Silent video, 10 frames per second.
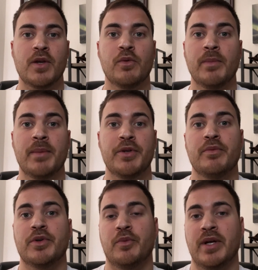Well, maybe you
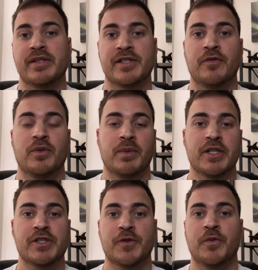want to wait several
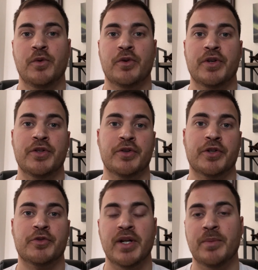months for your
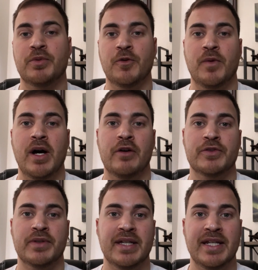credit profile
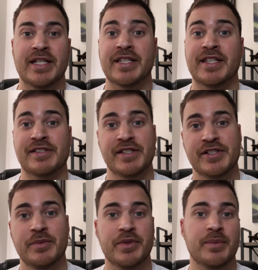to get into the
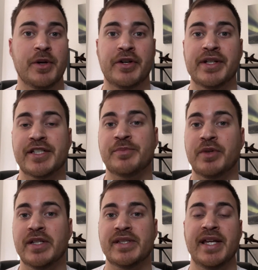system with American
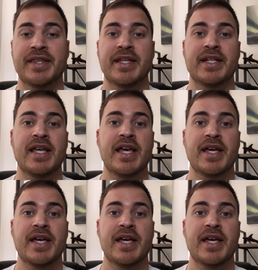Express, and then